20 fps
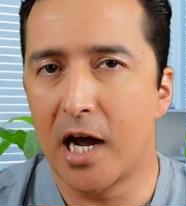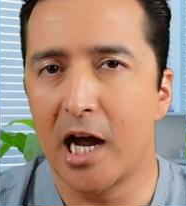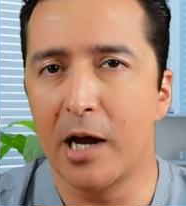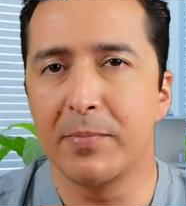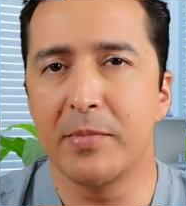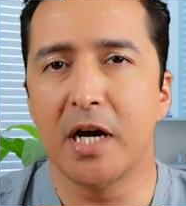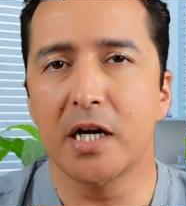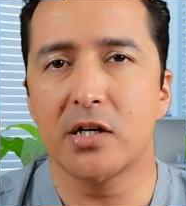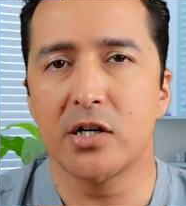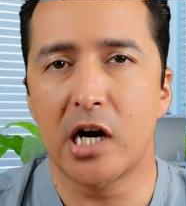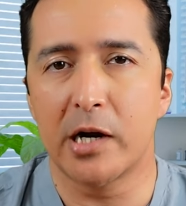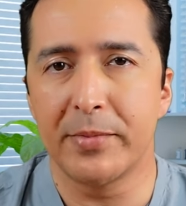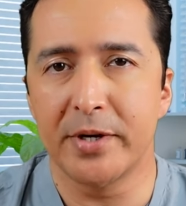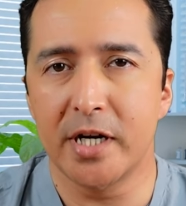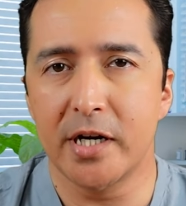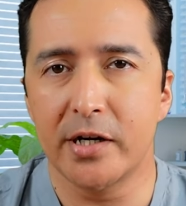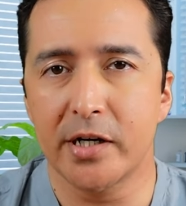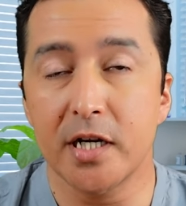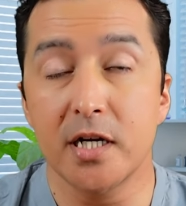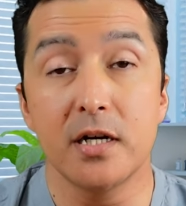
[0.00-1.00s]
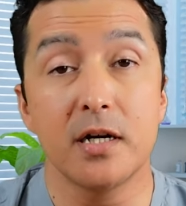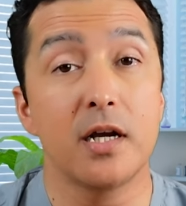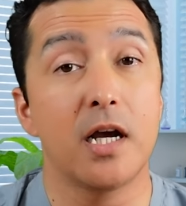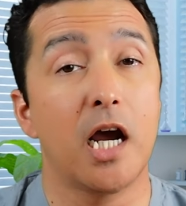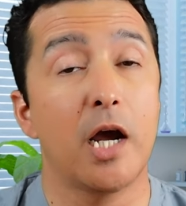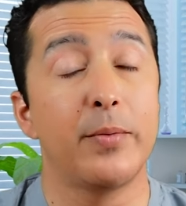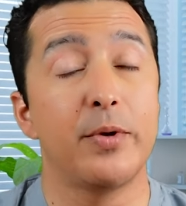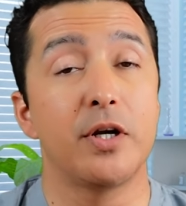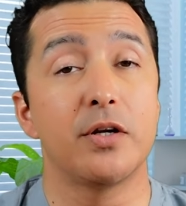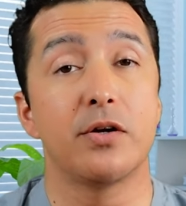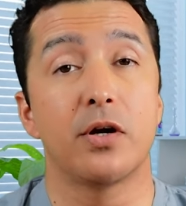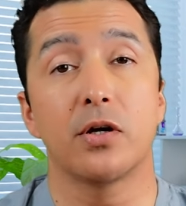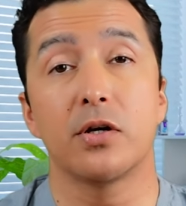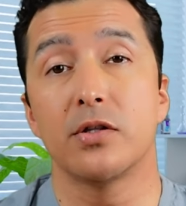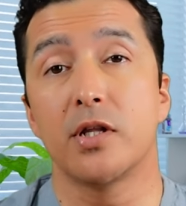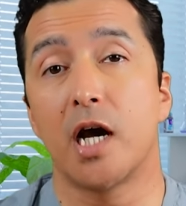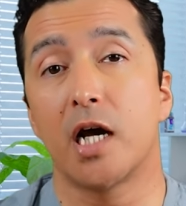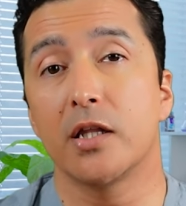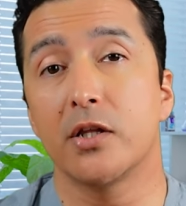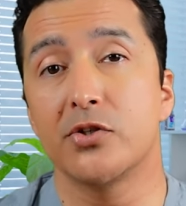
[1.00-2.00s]
I'm Dr. Ahmet Ergin. I'm an
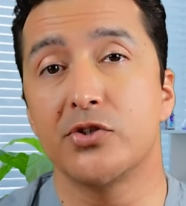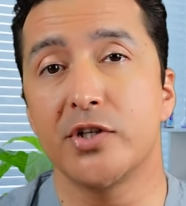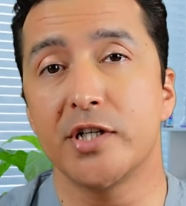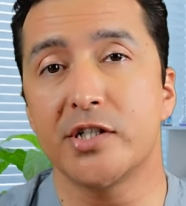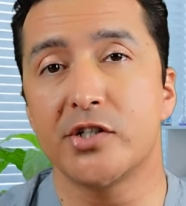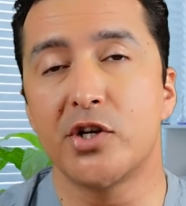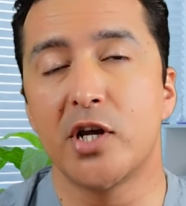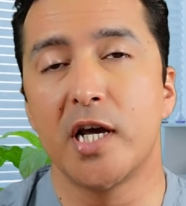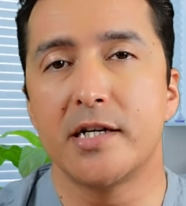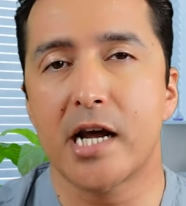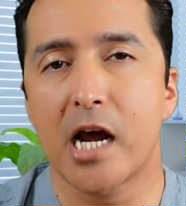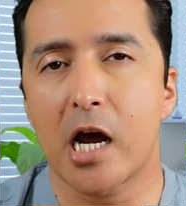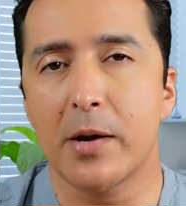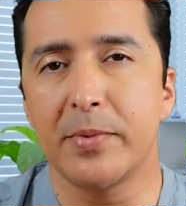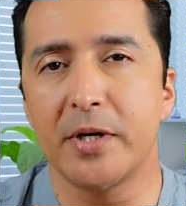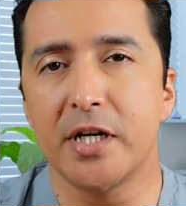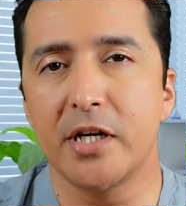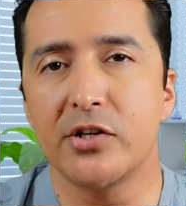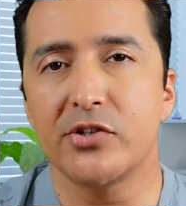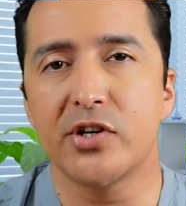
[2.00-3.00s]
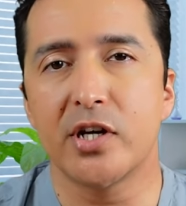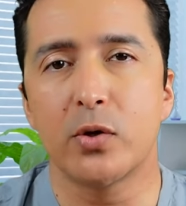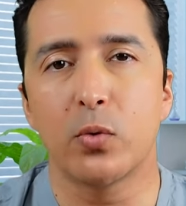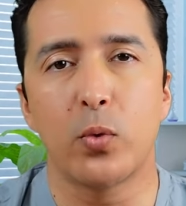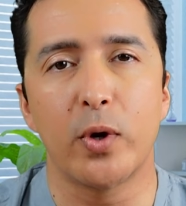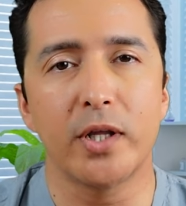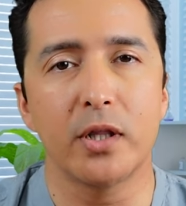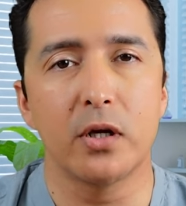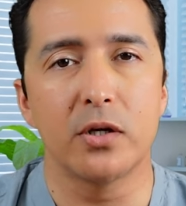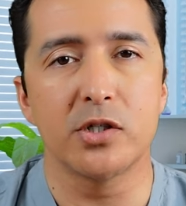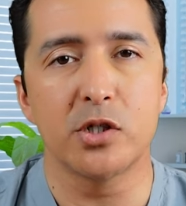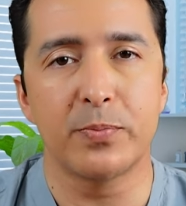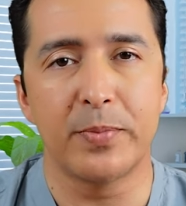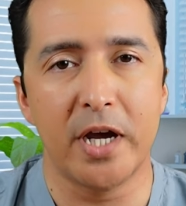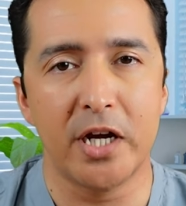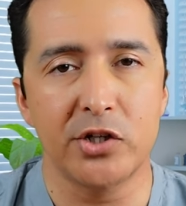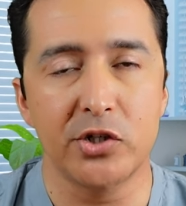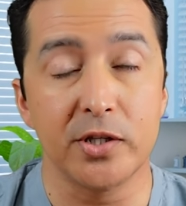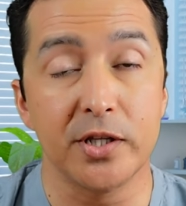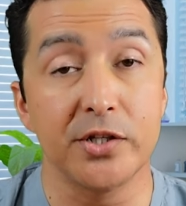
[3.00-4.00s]
endocrinologist, diabetes and weight loss
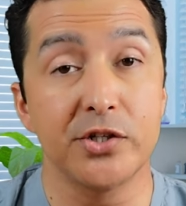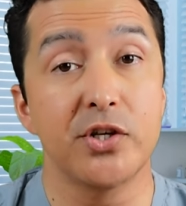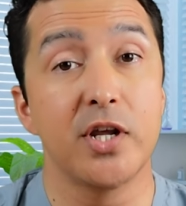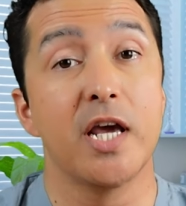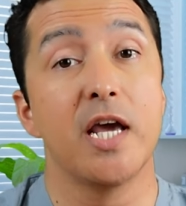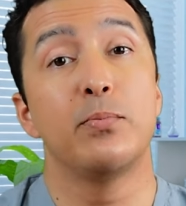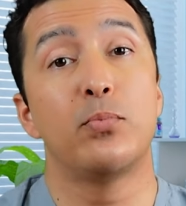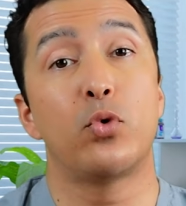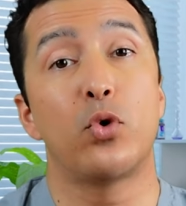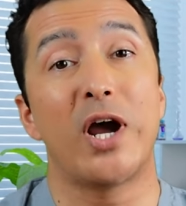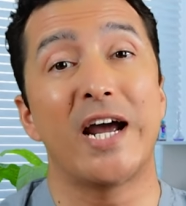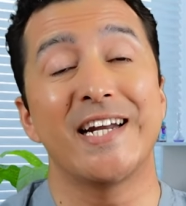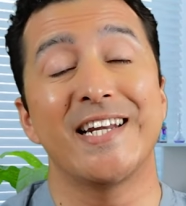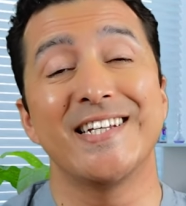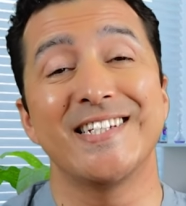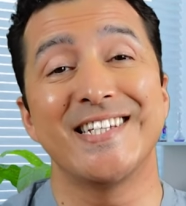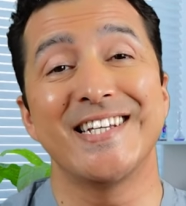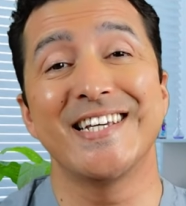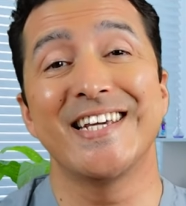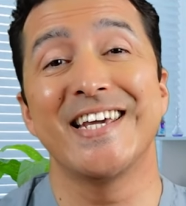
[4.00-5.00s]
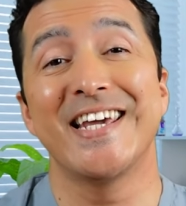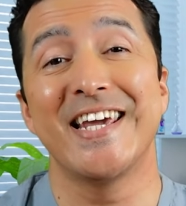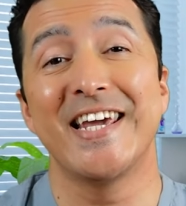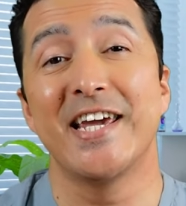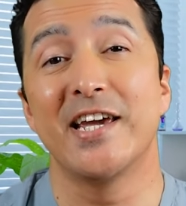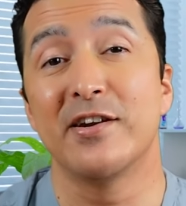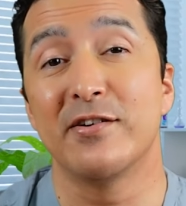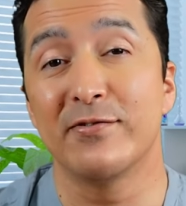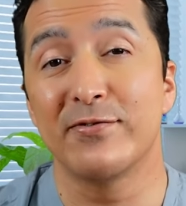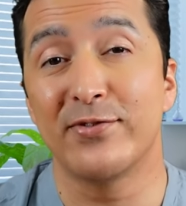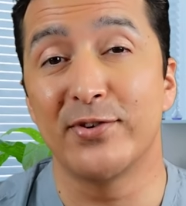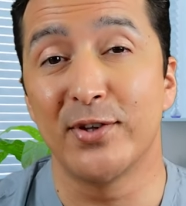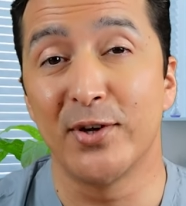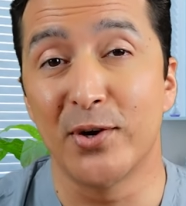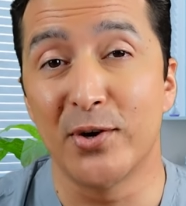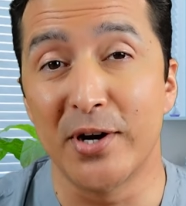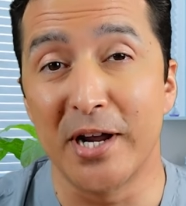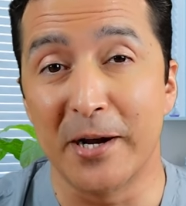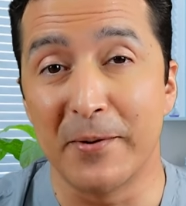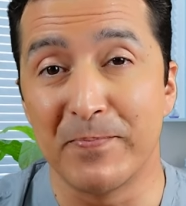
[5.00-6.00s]
specialist practicing in
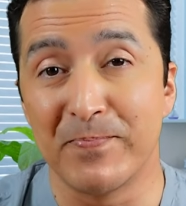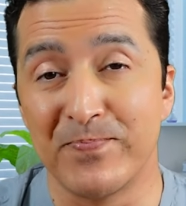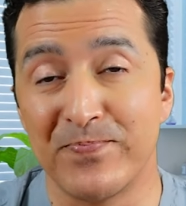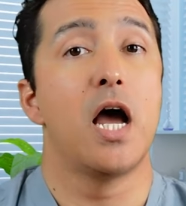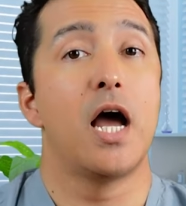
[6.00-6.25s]
Florida.